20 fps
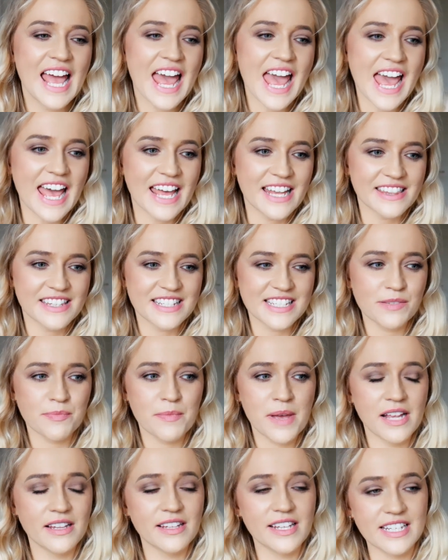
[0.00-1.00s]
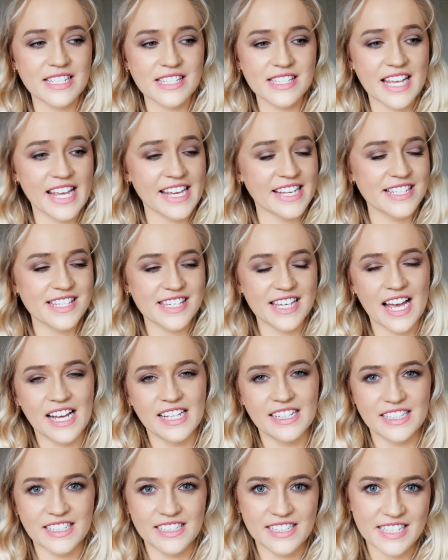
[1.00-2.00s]
And the smell is
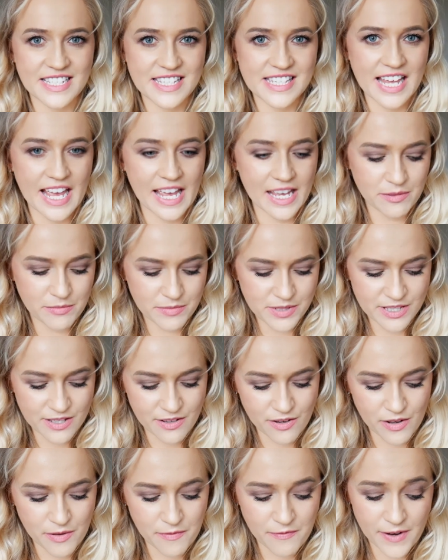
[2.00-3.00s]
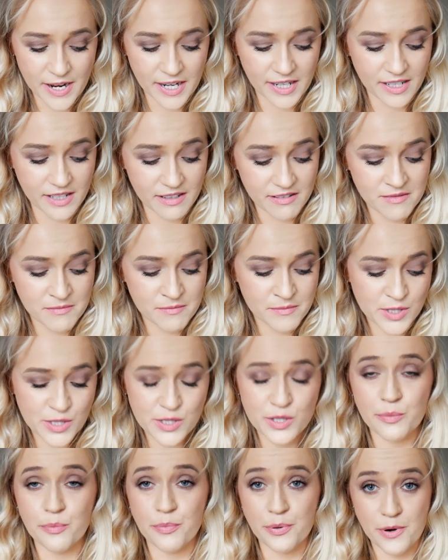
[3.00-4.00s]
exactly the same, so I'm very
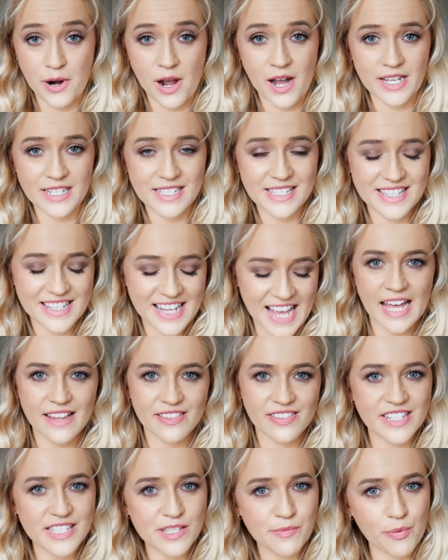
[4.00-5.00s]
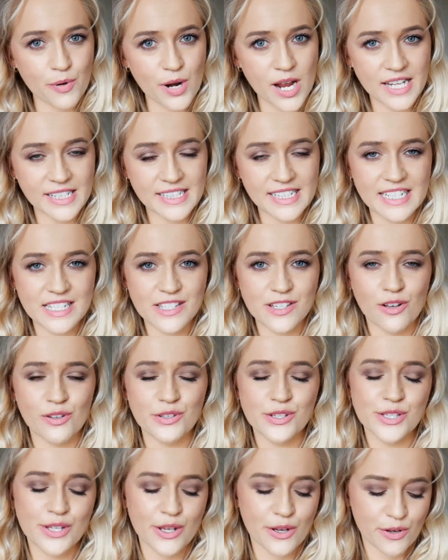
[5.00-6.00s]
surprised. And this brand is
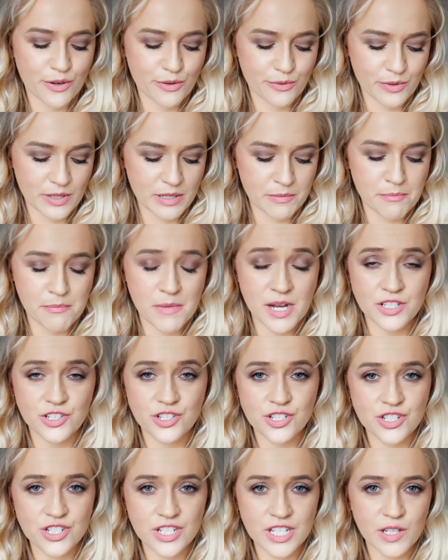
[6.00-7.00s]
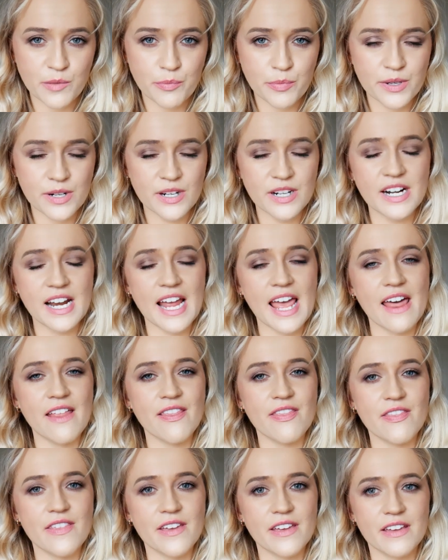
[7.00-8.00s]
also much cheaper,
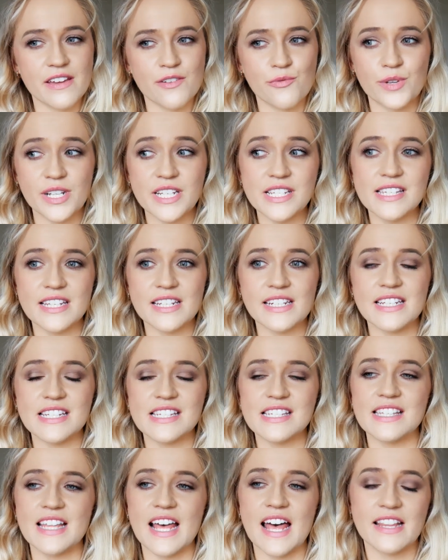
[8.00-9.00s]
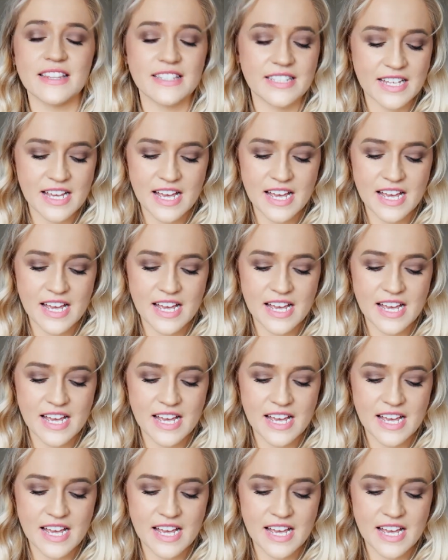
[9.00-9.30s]
and the reason is that